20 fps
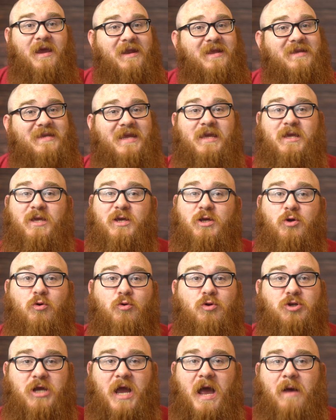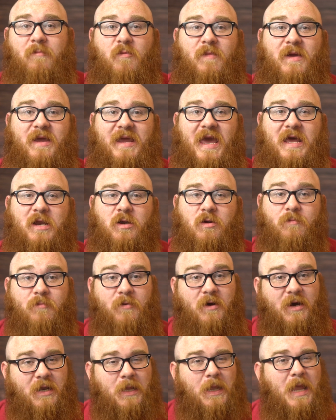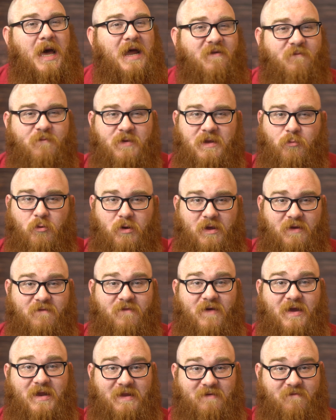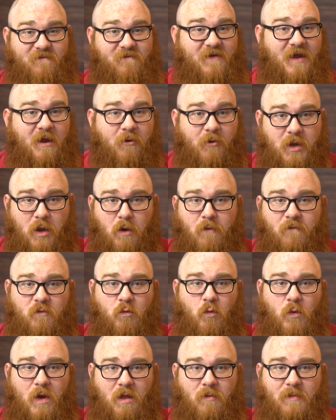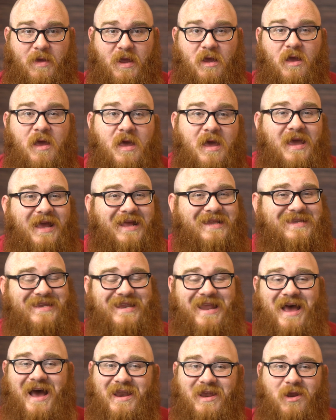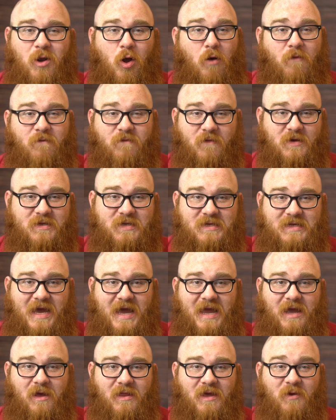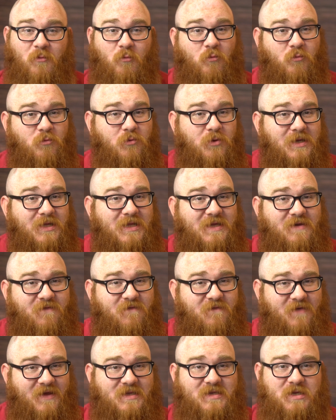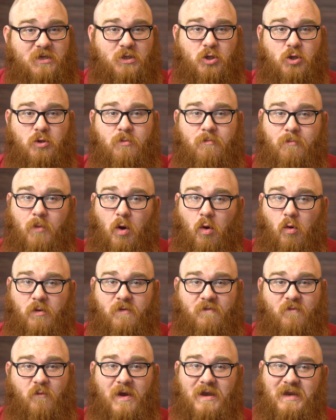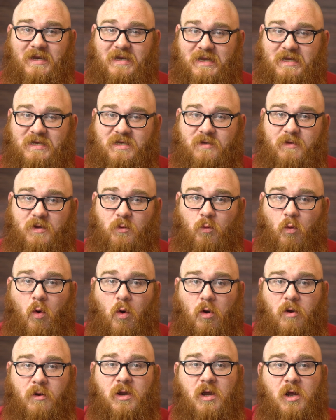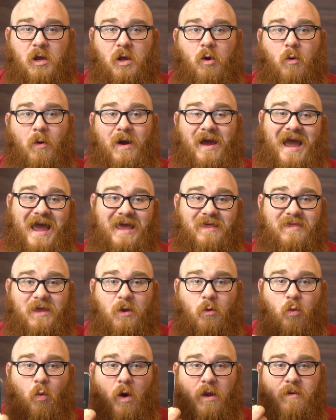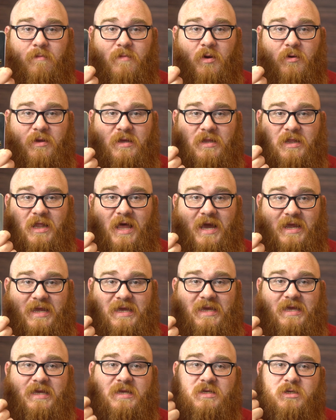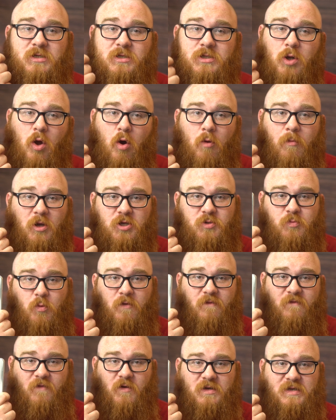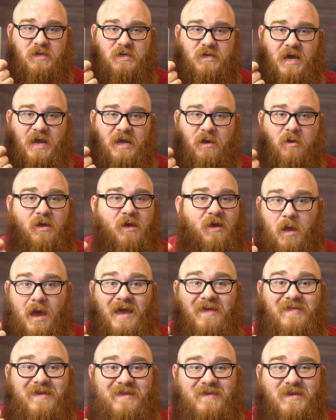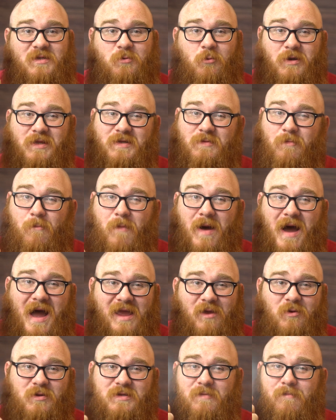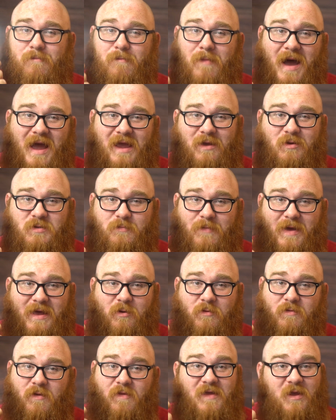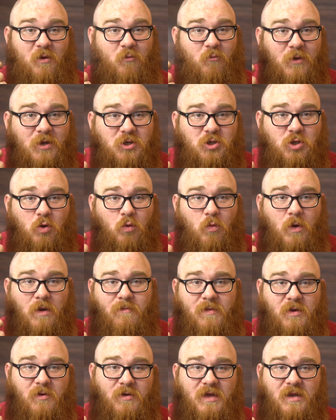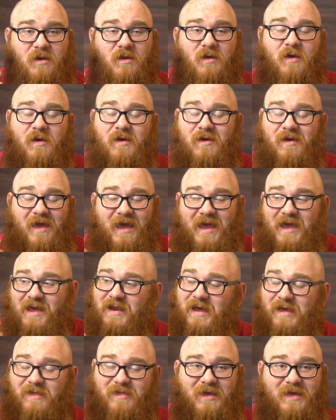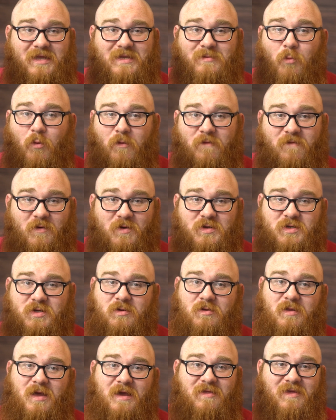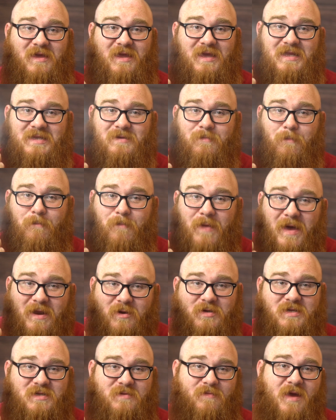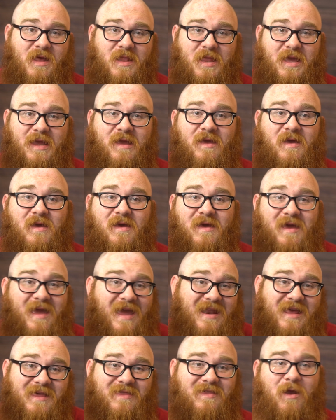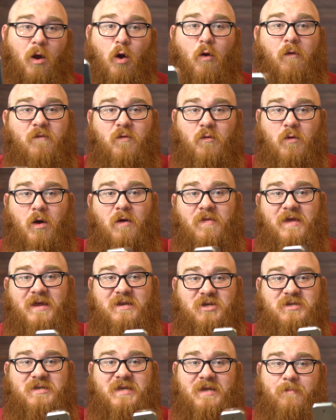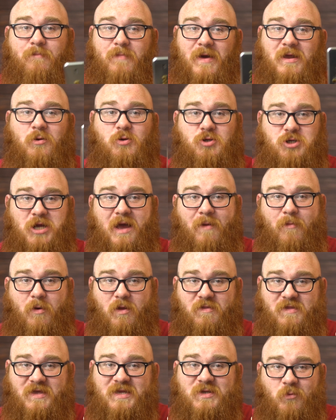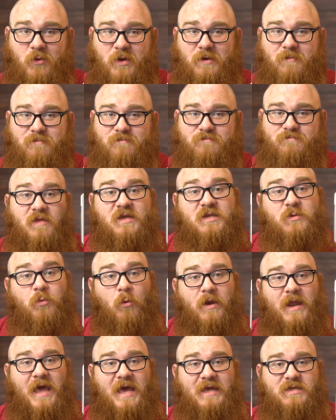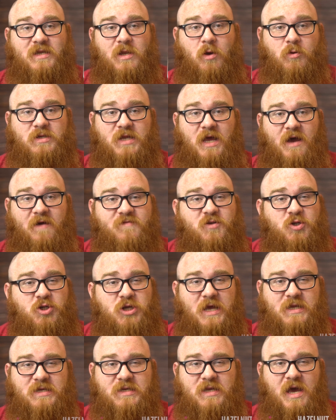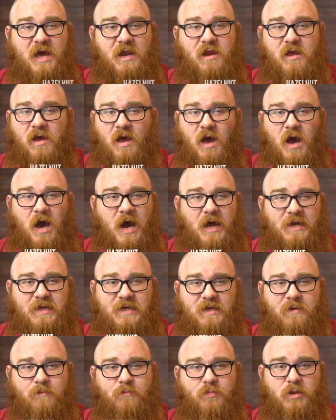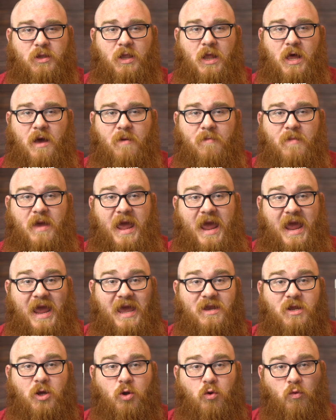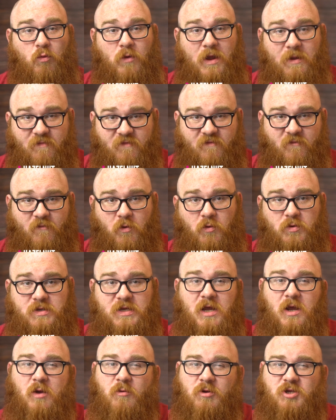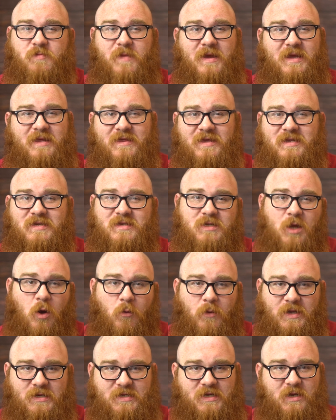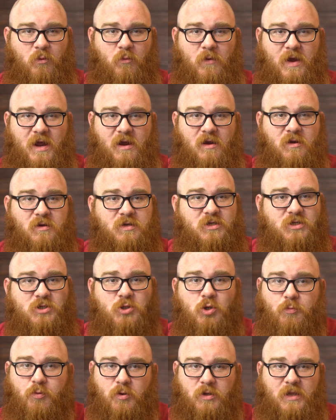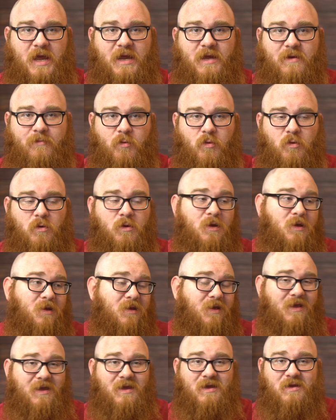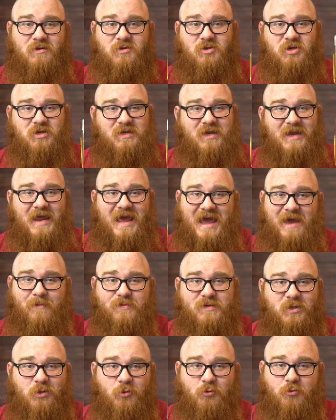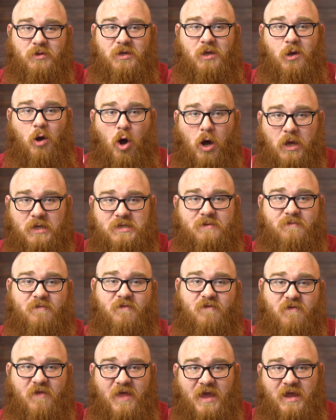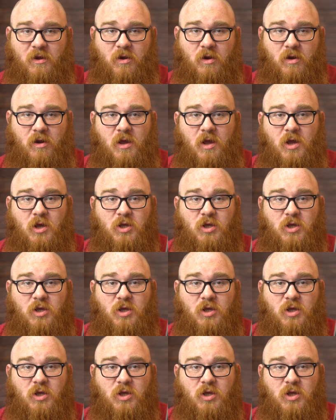It is a huge compliment getter, but a lot of people can find it very overwhelming. It's not at all versatile. It really fits a certain mold of when it needs to be worn, but I think 1 Million Lucky is so much more versatile. I think this one is miles and miles better than the original 1 Million, and I think it's more versatile. I think it's better smelling, and I think overall they just did a better job on this one. This one has notes of chestnut, honey, plum, and grapefruit, which make this so easy to wear, super likable, and just an absolutely awesome flanker.